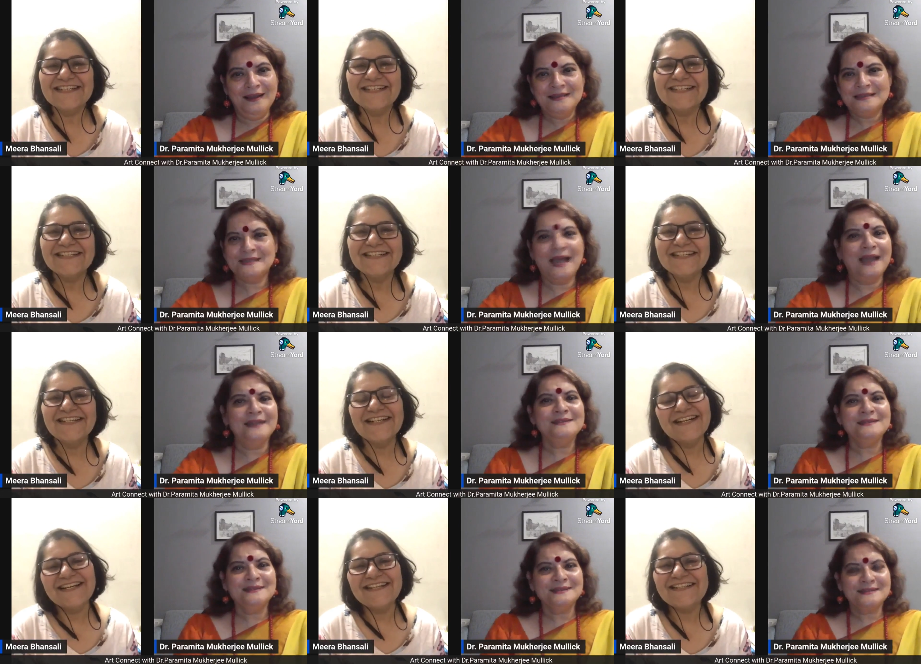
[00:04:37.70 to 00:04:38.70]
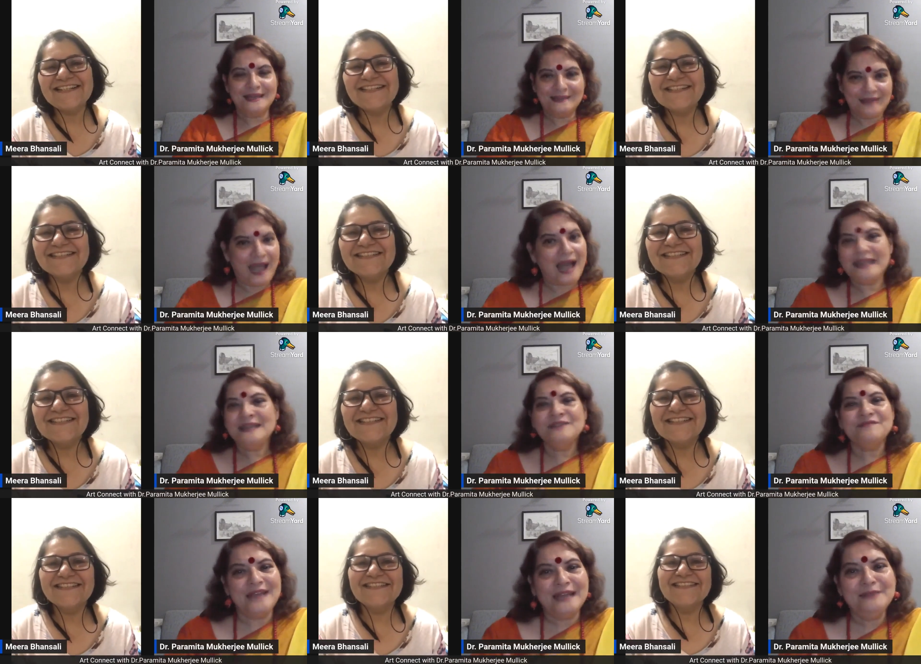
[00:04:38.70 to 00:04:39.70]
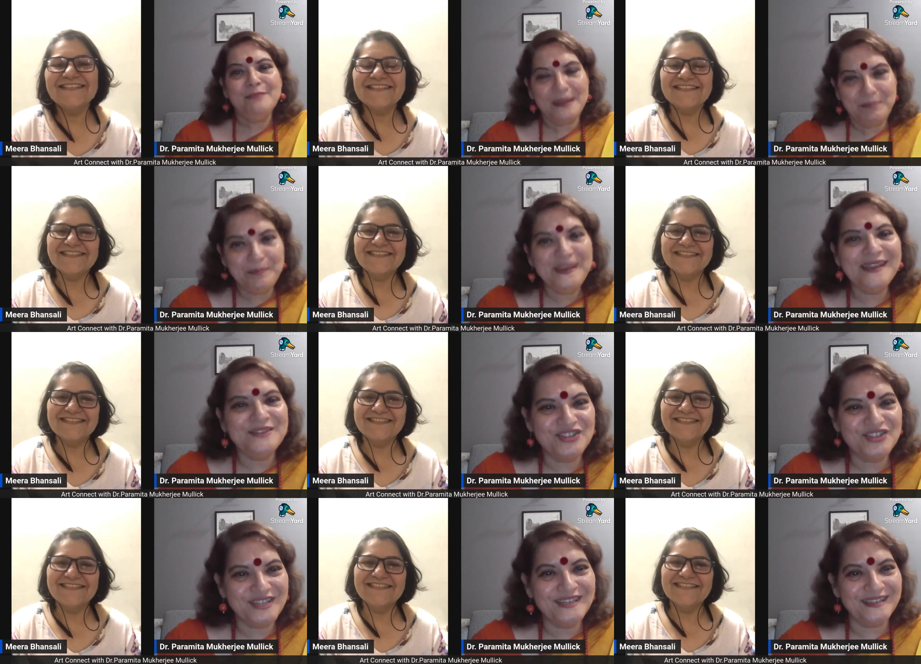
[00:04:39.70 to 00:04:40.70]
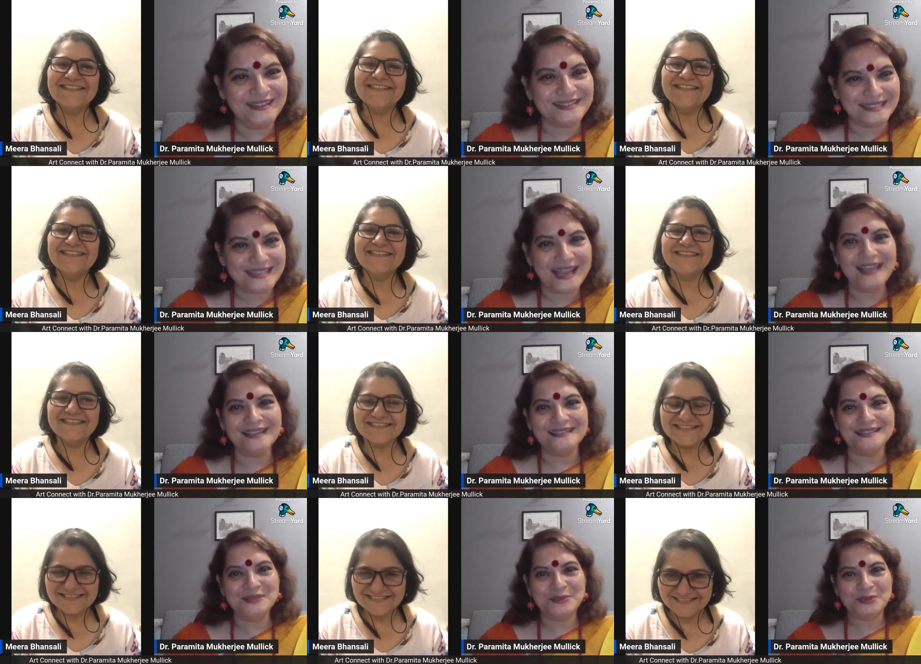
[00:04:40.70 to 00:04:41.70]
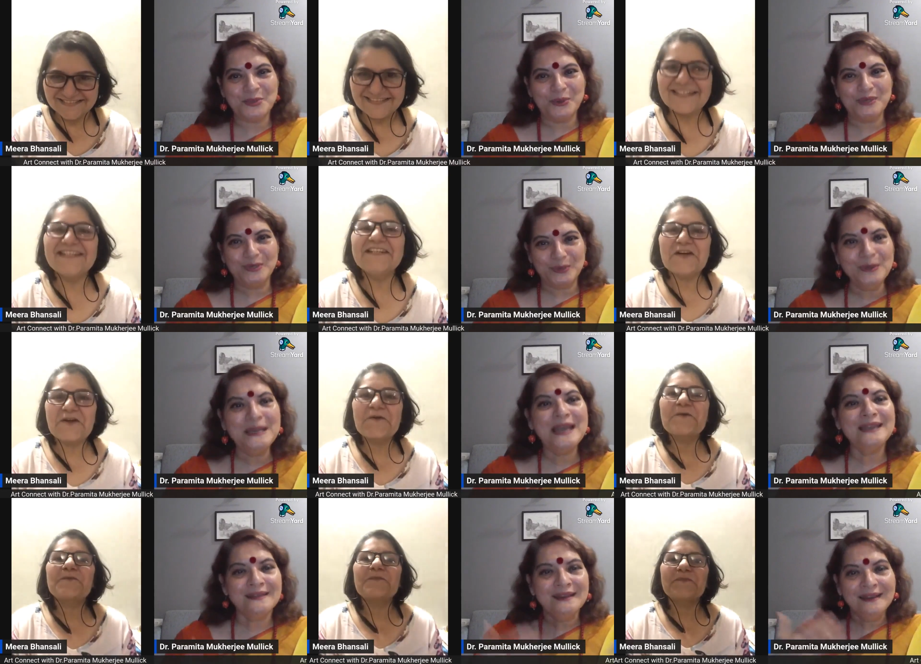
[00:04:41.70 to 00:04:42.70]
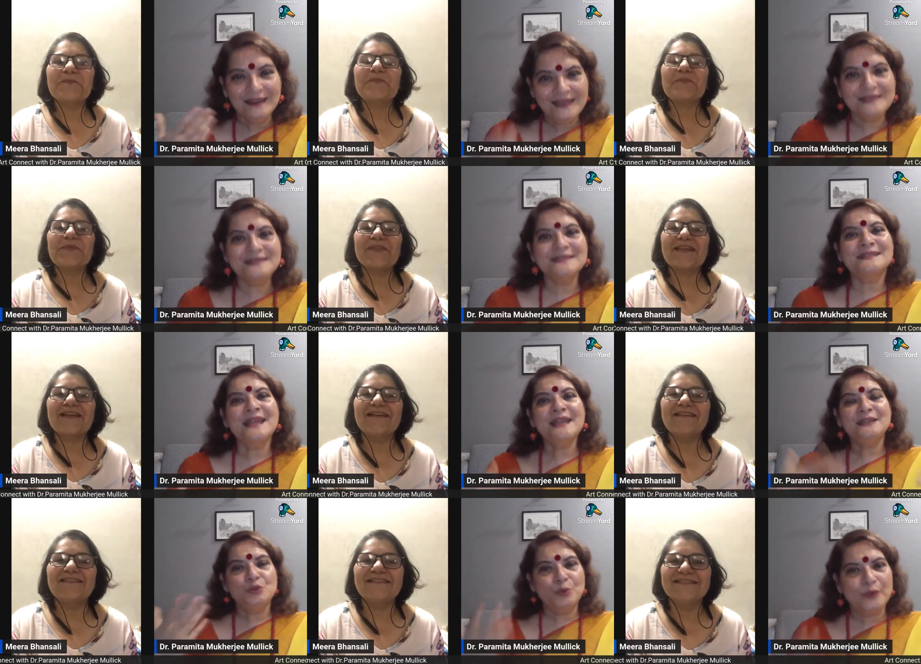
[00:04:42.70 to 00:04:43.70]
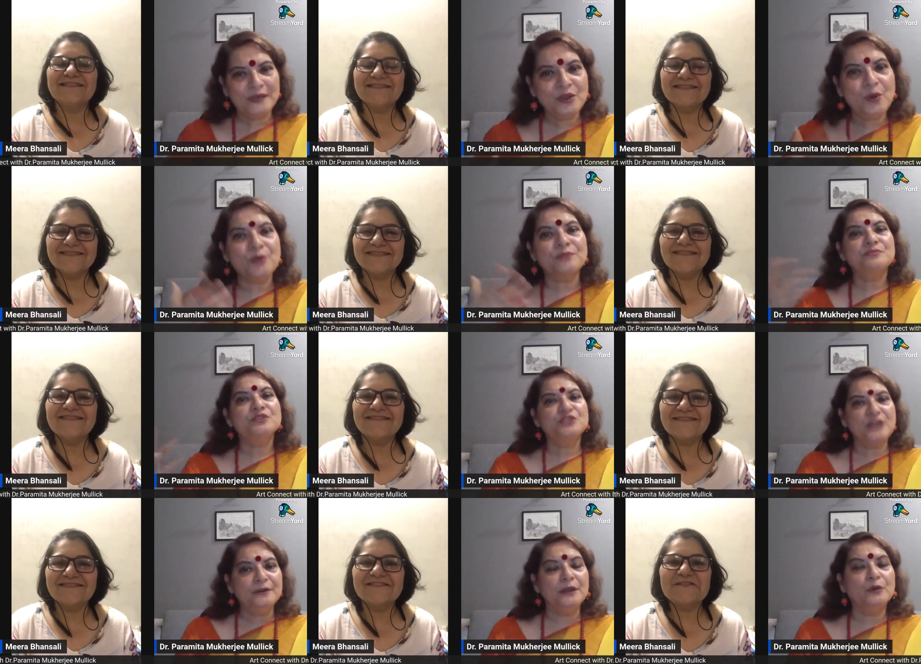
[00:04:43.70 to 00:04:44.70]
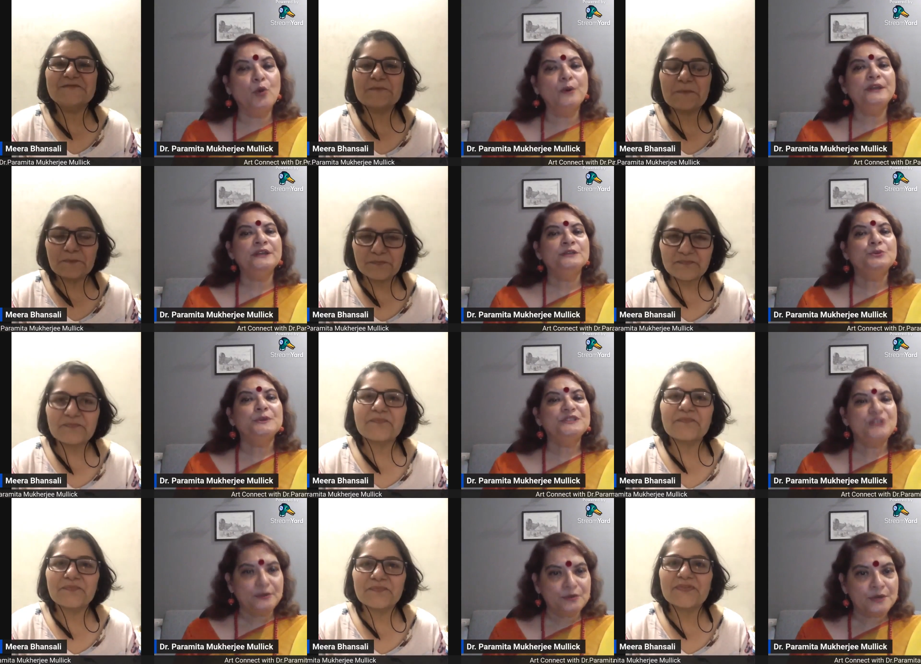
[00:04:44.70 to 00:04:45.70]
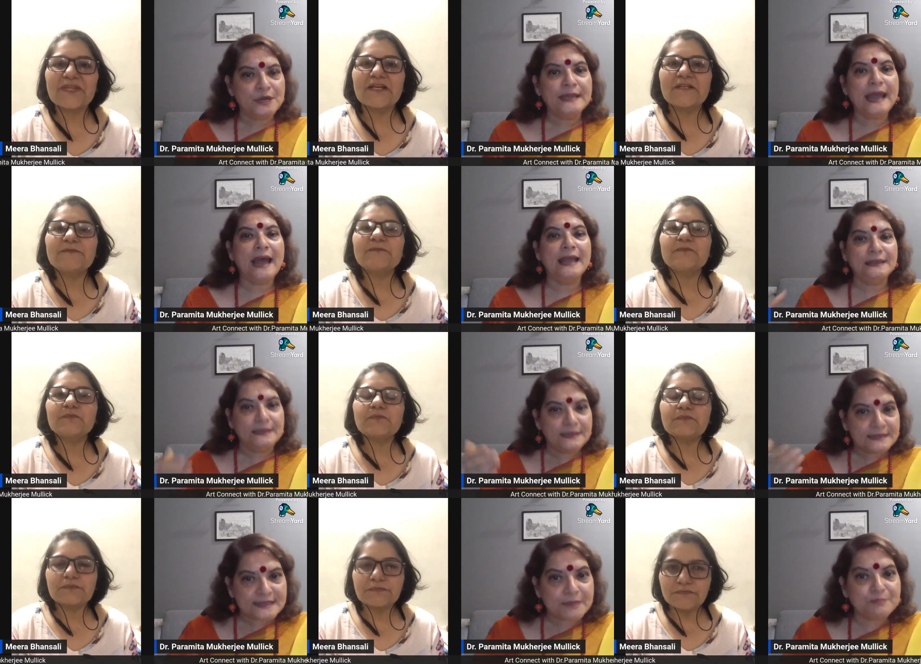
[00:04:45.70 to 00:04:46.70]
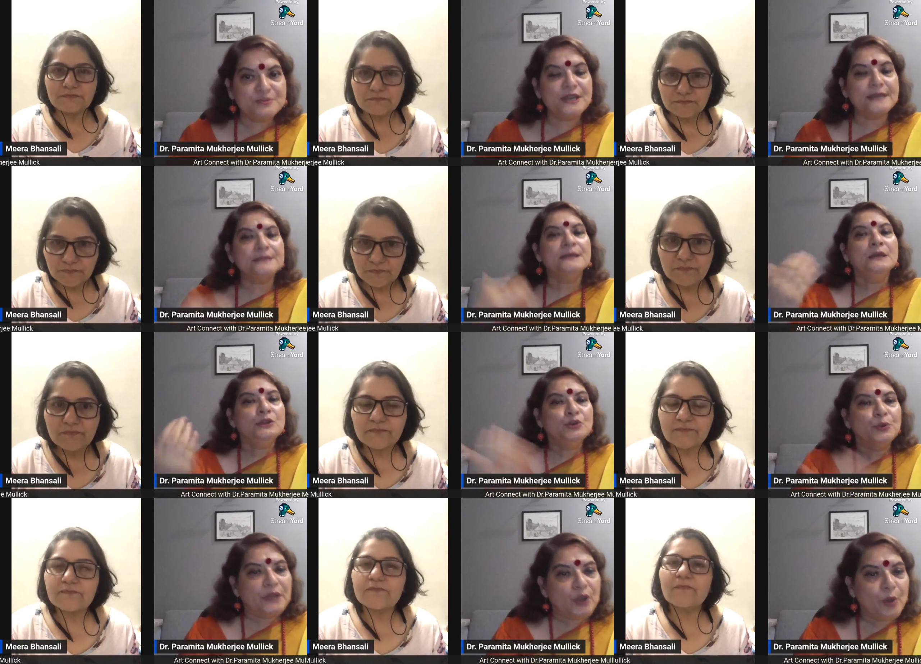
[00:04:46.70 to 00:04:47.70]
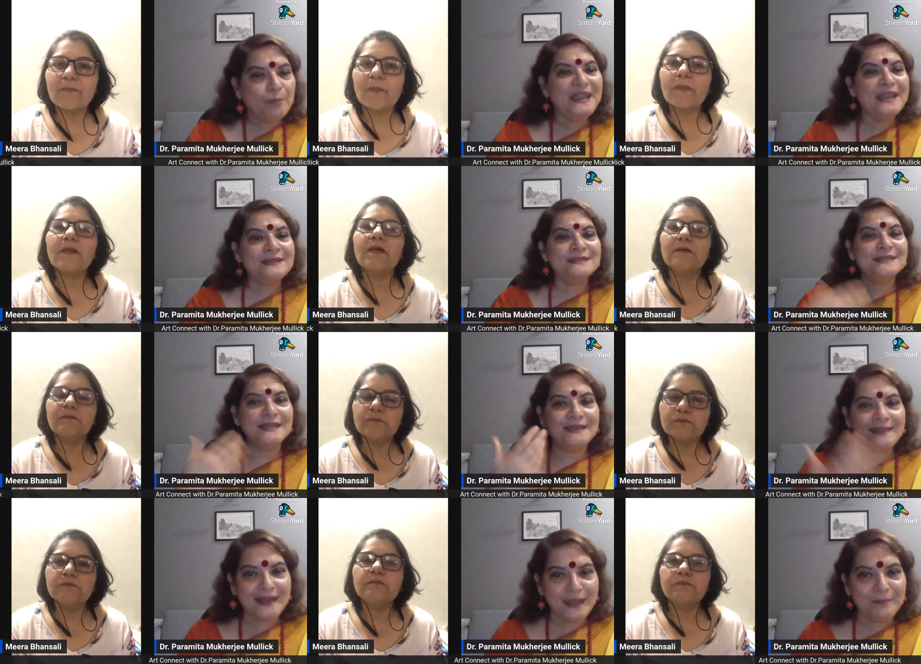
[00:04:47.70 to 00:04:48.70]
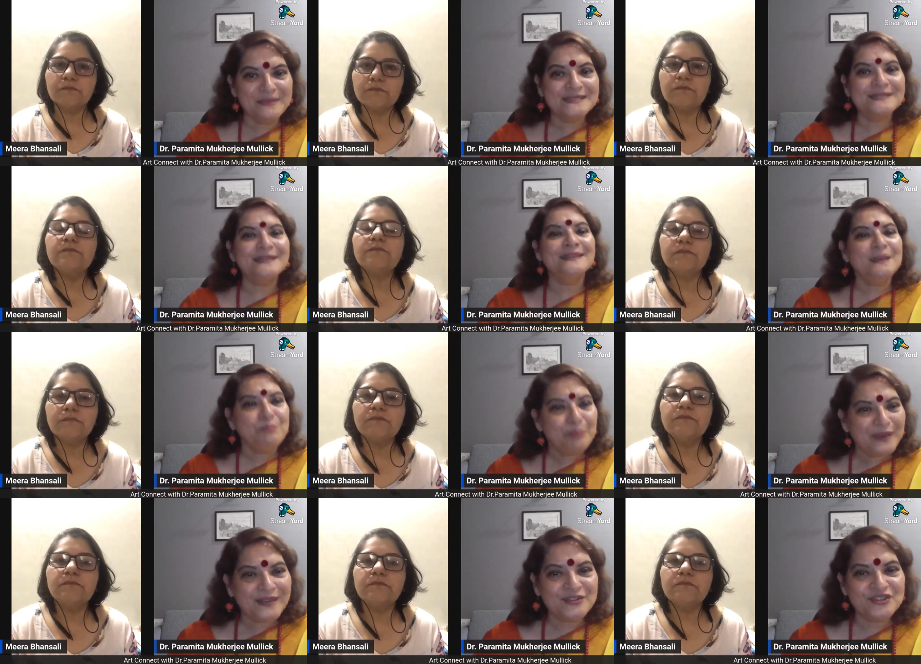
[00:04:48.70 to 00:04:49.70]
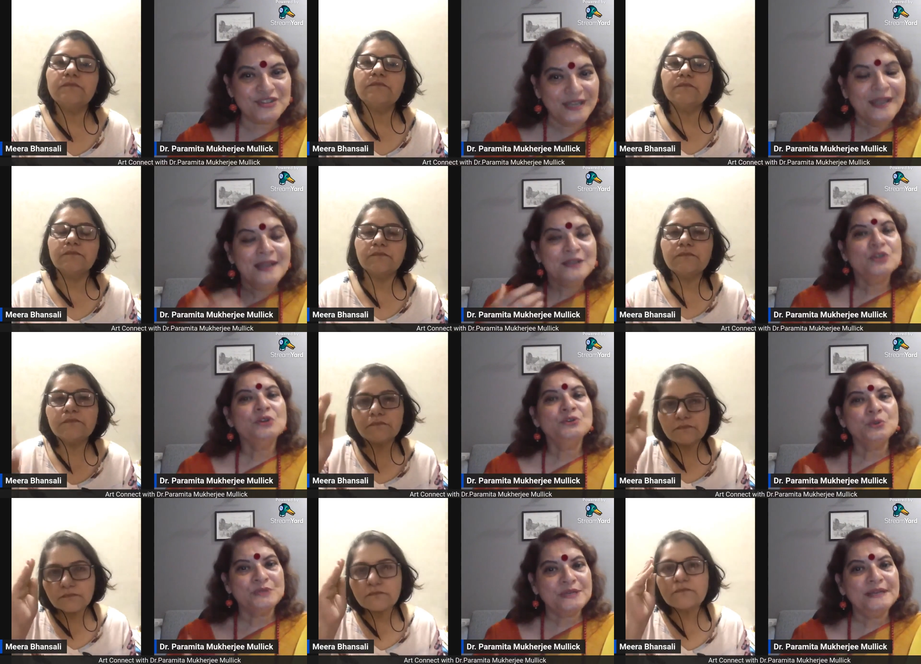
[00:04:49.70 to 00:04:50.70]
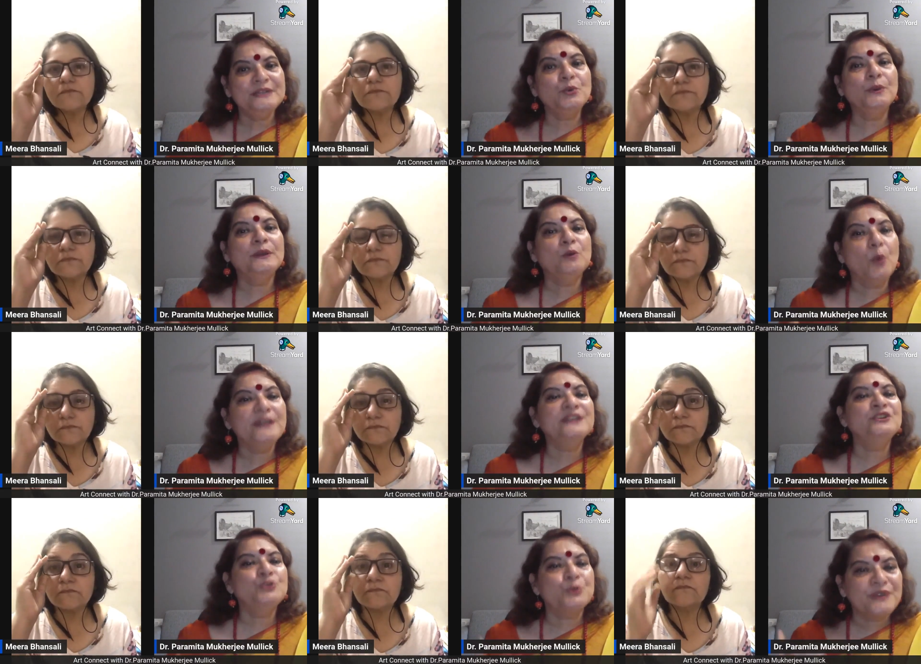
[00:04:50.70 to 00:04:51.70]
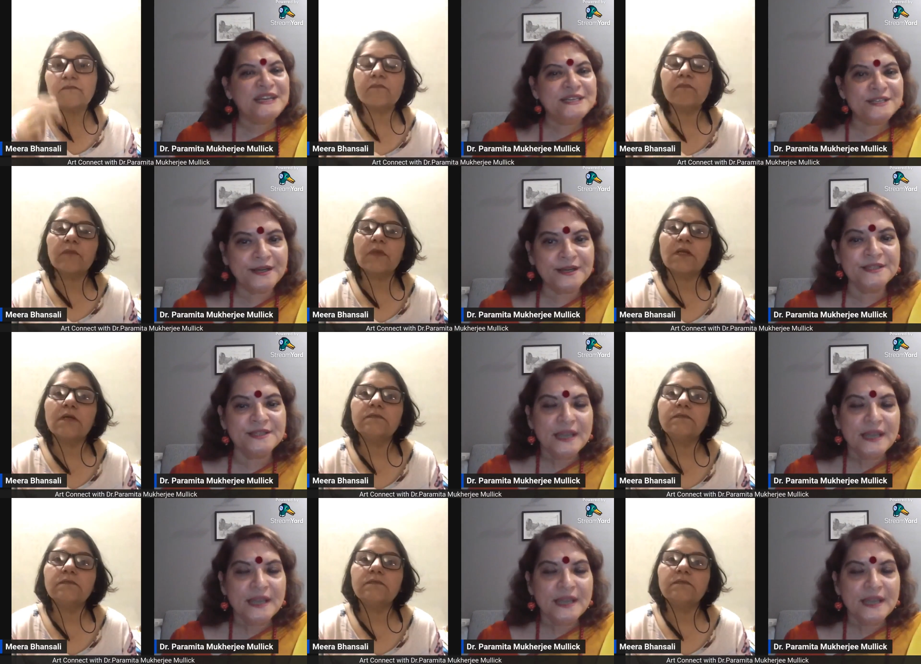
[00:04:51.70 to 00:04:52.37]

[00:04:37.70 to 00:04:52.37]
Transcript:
Speaker 1: scientist I, I have done my phd in science so you know like it is like doing your going into a general nine and a subject, doing your BSc, then MSc, then PhD. So you're totally doing going into research,